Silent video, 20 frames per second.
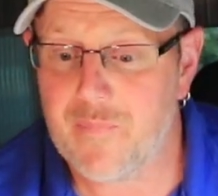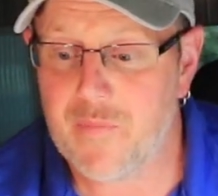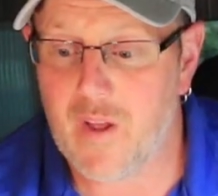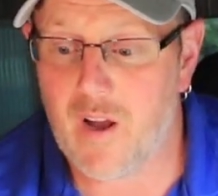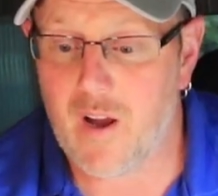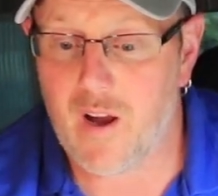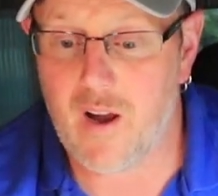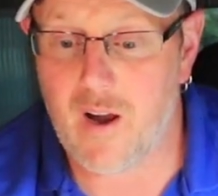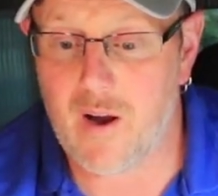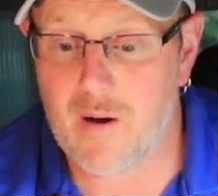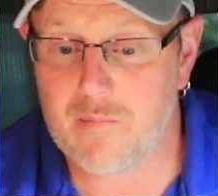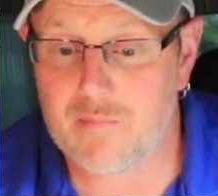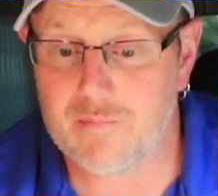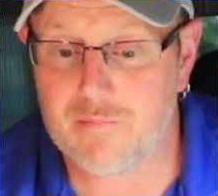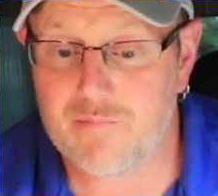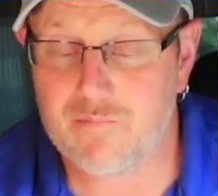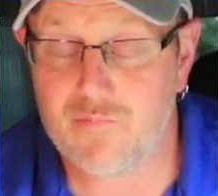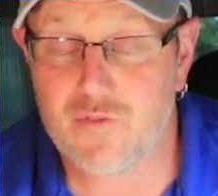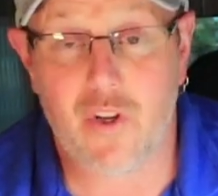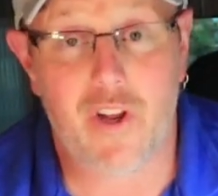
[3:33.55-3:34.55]

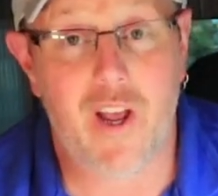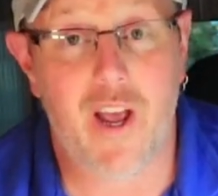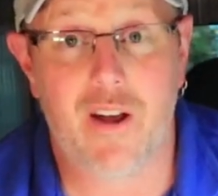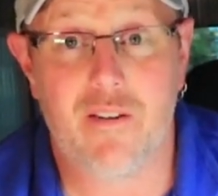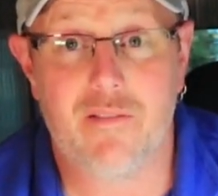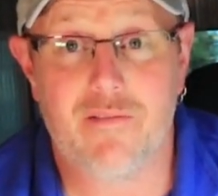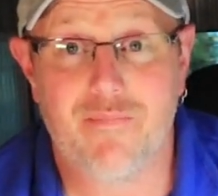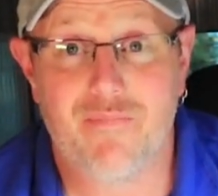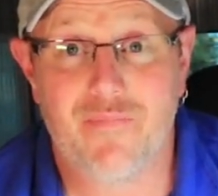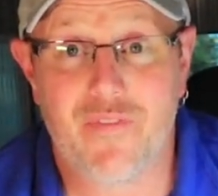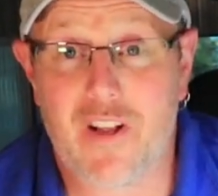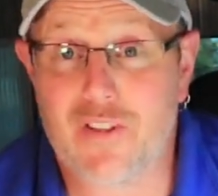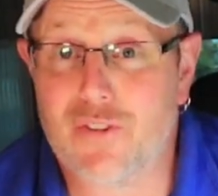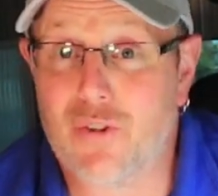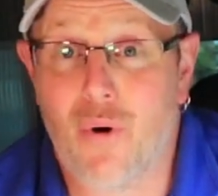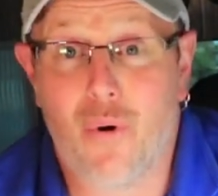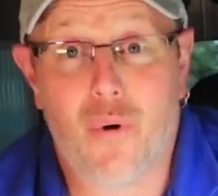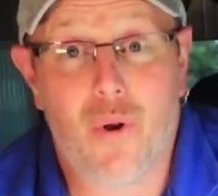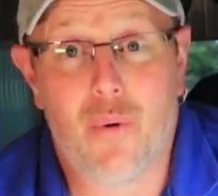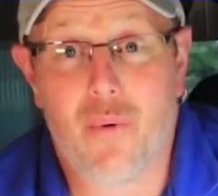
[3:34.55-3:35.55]
So yeah, that's
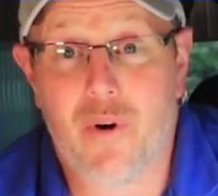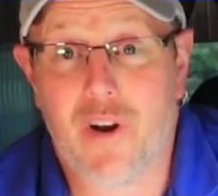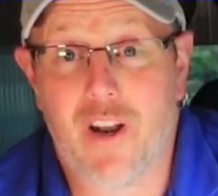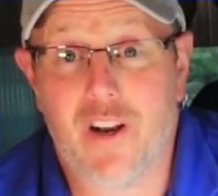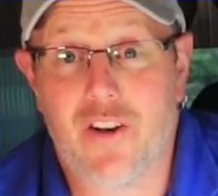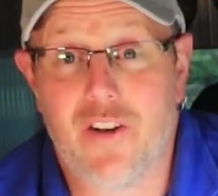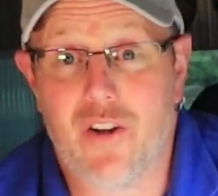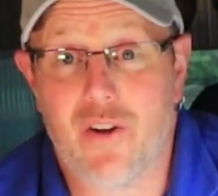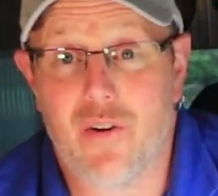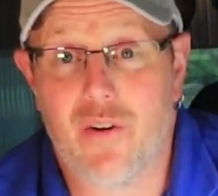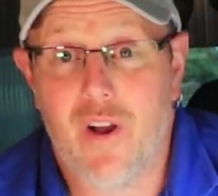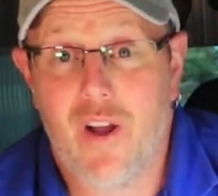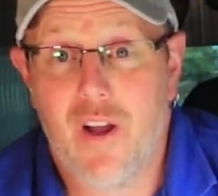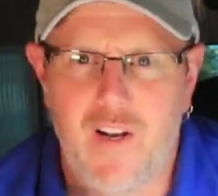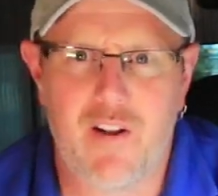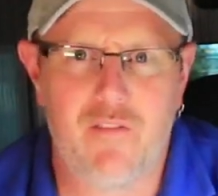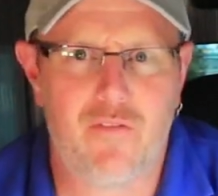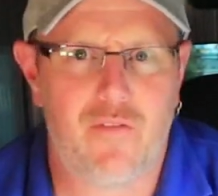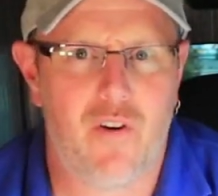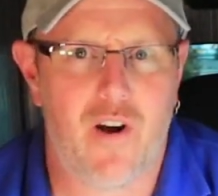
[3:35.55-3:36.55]
all I wanted to do.
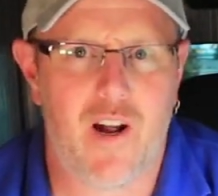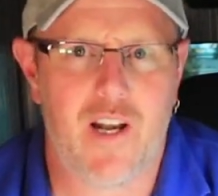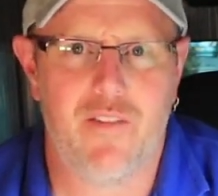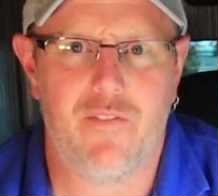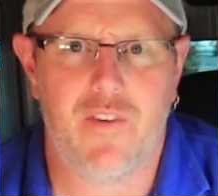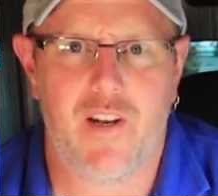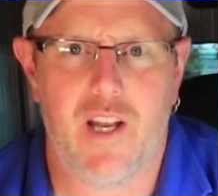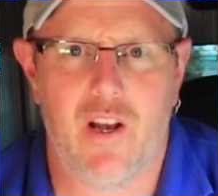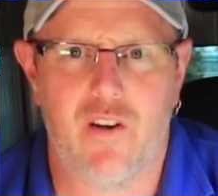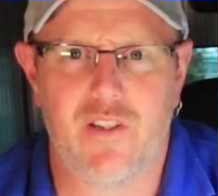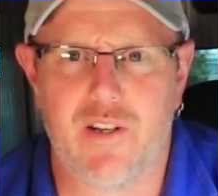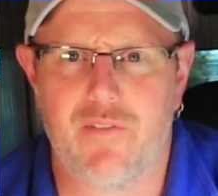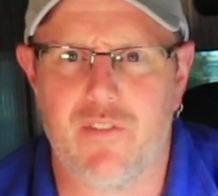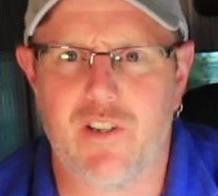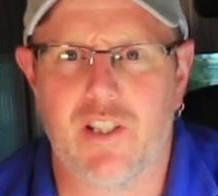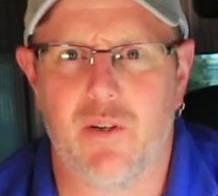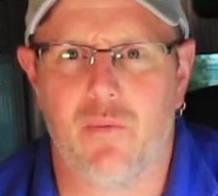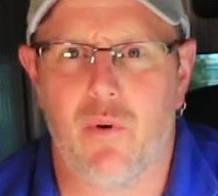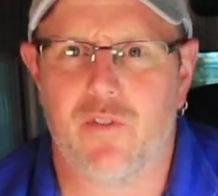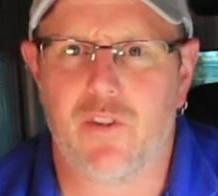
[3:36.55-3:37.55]
Fill in Friday videos. Every
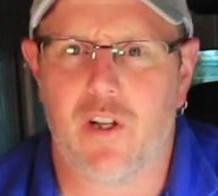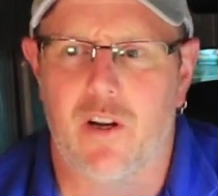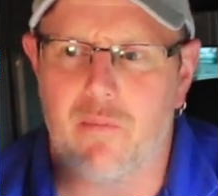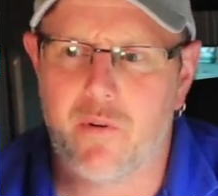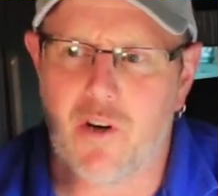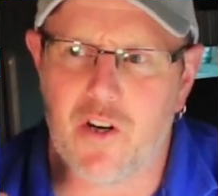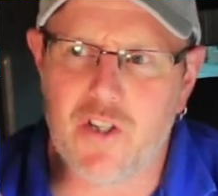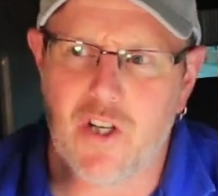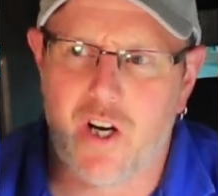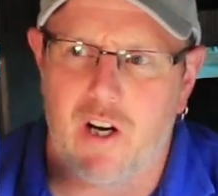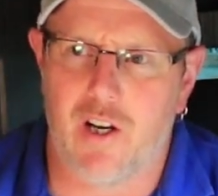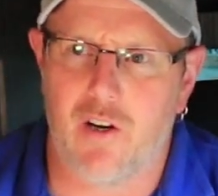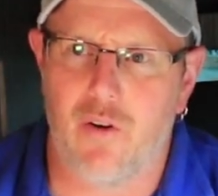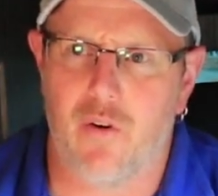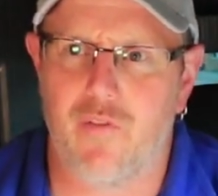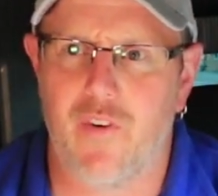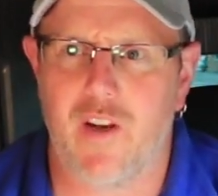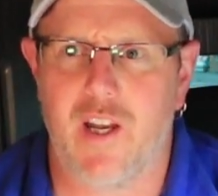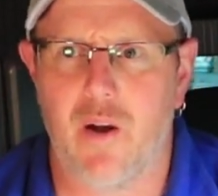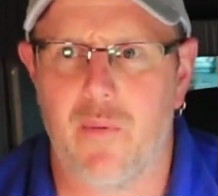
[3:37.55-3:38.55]
so often I'm going to chuck a
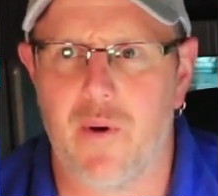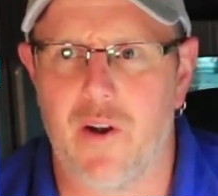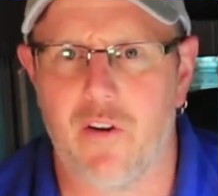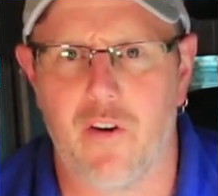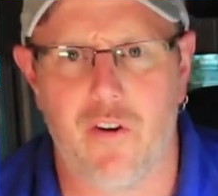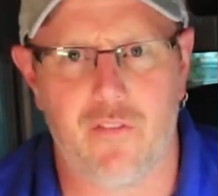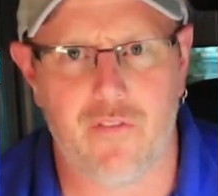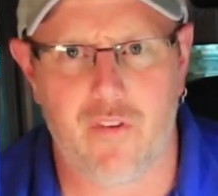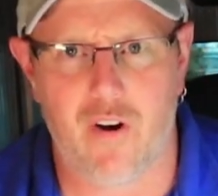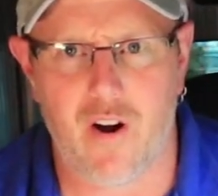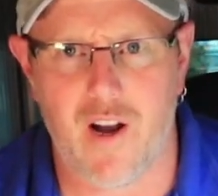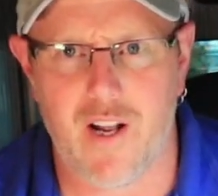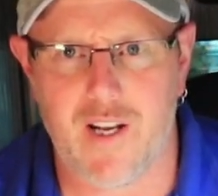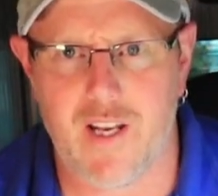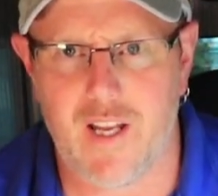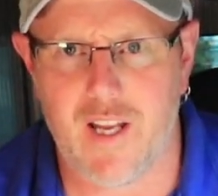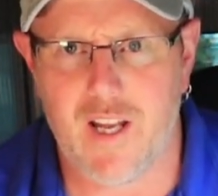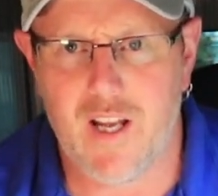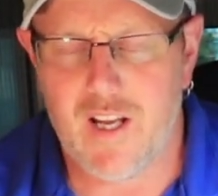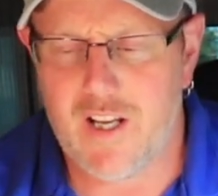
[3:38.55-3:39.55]
little video in on a
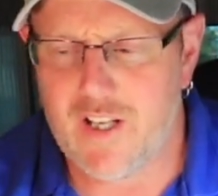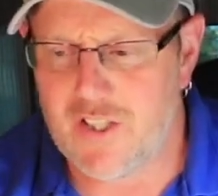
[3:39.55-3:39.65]
Friday.